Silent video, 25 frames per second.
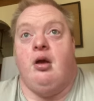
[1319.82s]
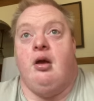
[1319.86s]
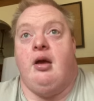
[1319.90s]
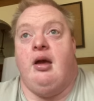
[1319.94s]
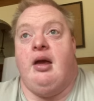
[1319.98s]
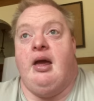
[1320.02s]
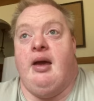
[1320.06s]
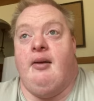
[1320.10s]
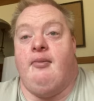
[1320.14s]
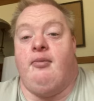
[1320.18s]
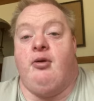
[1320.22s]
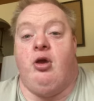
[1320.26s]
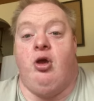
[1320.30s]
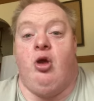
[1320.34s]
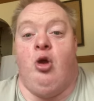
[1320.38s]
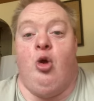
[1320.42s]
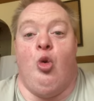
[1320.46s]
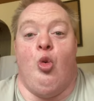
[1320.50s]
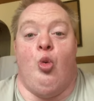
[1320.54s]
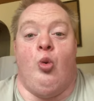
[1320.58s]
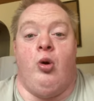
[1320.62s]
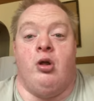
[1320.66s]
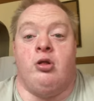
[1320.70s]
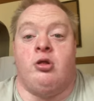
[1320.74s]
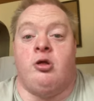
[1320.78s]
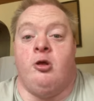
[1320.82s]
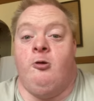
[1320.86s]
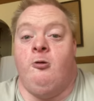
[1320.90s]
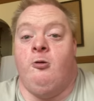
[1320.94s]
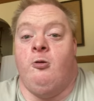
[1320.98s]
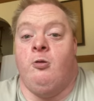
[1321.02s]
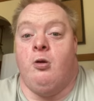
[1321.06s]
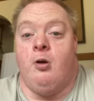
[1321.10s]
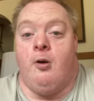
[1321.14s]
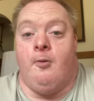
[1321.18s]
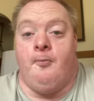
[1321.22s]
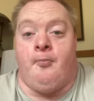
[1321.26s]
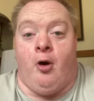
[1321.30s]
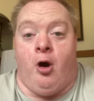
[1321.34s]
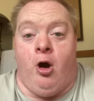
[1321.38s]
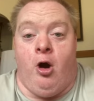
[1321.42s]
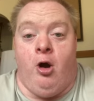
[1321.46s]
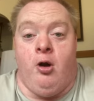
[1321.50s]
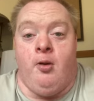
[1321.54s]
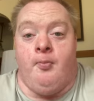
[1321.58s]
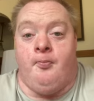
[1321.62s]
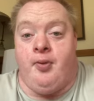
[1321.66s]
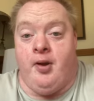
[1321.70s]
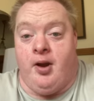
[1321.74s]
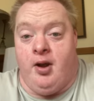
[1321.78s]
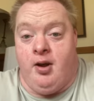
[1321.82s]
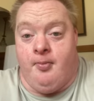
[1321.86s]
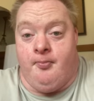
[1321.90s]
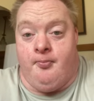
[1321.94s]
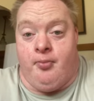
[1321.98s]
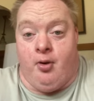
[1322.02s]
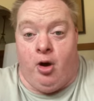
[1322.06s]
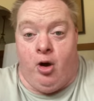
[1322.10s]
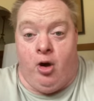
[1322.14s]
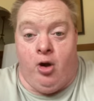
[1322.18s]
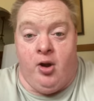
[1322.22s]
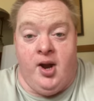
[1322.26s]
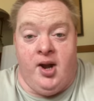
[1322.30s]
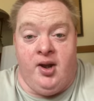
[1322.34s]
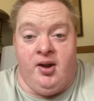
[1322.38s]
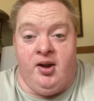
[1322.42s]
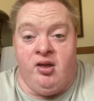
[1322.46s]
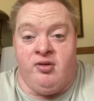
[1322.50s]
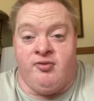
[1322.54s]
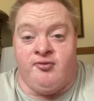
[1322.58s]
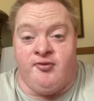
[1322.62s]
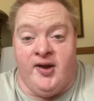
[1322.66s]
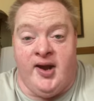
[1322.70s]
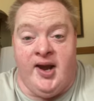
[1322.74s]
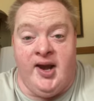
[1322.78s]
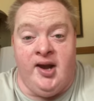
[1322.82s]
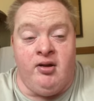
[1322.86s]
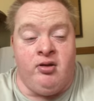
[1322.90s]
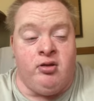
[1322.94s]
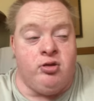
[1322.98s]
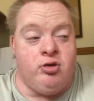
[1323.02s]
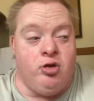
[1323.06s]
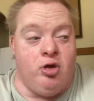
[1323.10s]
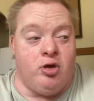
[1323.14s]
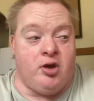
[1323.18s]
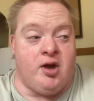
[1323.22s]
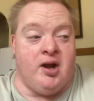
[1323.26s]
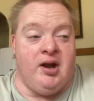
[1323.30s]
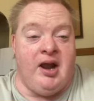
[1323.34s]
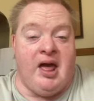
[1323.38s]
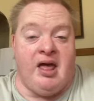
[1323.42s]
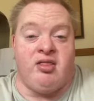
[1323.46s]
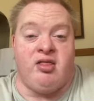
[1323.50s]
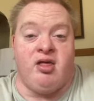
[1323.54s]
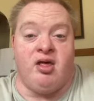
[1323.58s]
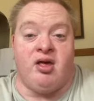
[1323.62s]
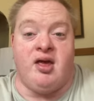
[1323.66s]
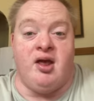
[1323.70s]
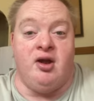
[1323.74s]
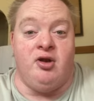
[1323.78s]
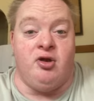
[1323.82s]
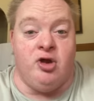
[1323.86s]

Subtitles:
If you want to be part of being involved in these things, you can actually can